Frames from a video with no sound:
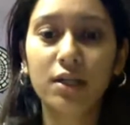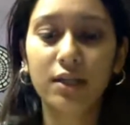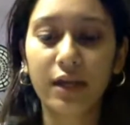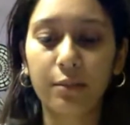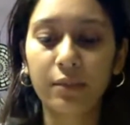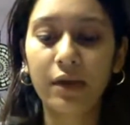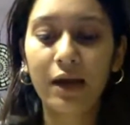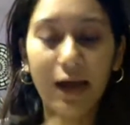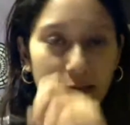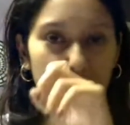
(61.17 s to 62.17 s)
them
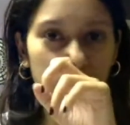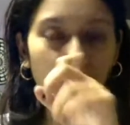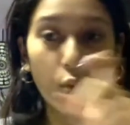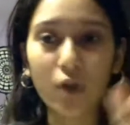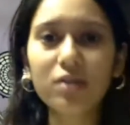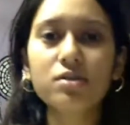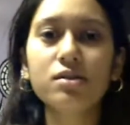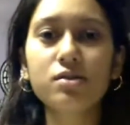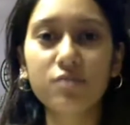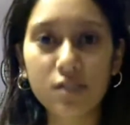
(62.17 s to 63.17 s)
as to what is
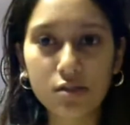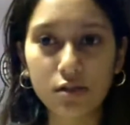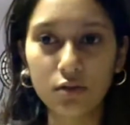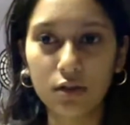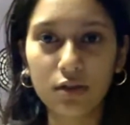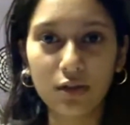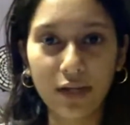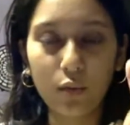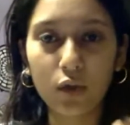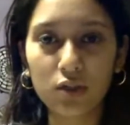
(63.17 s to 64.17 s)
this resource,
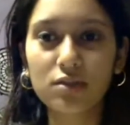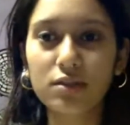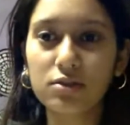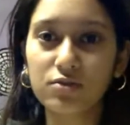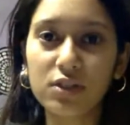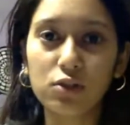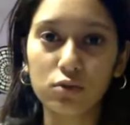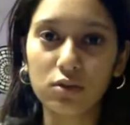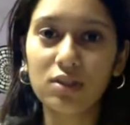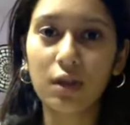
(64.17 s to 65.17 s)
like what is this
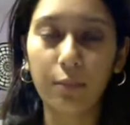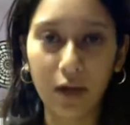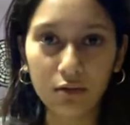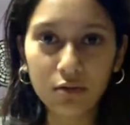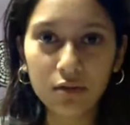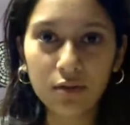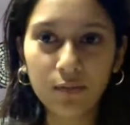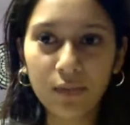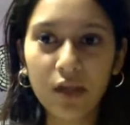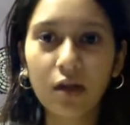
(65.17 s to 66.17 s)
resource about,
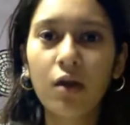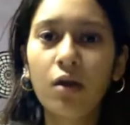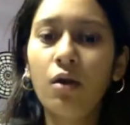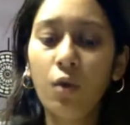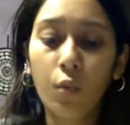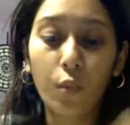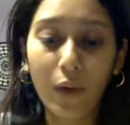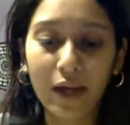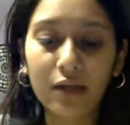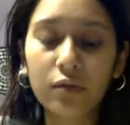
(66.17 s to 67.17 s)

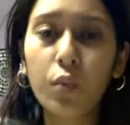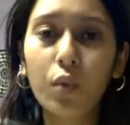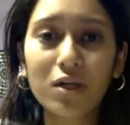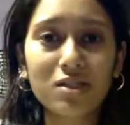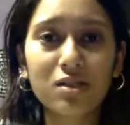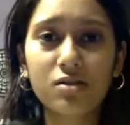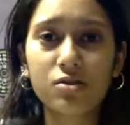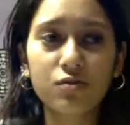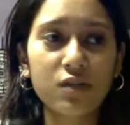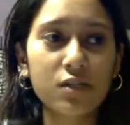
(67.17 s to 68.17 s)
when was
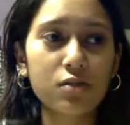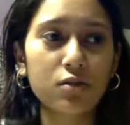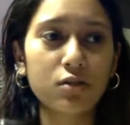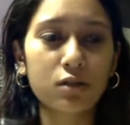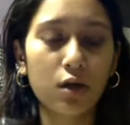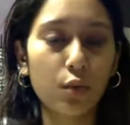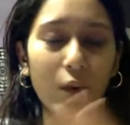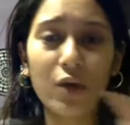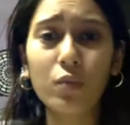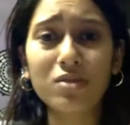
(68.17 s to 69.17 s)
this resource, or
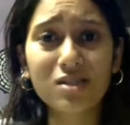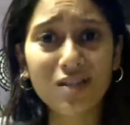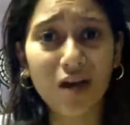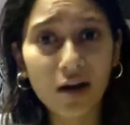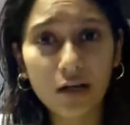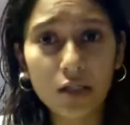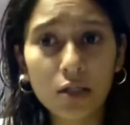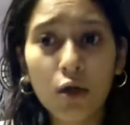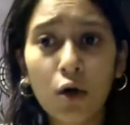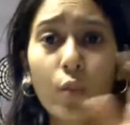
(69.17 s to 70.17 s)
when was this
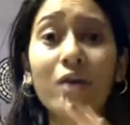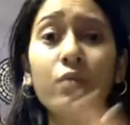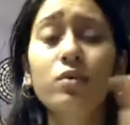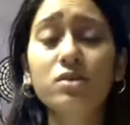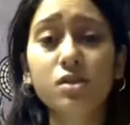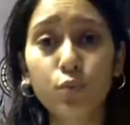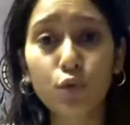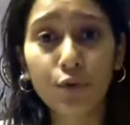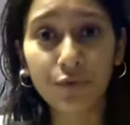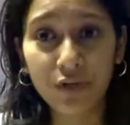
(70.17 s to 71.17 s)
article, or when was this
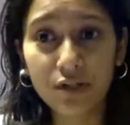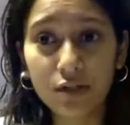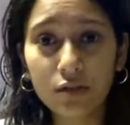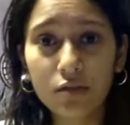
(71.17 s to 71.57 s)
book written,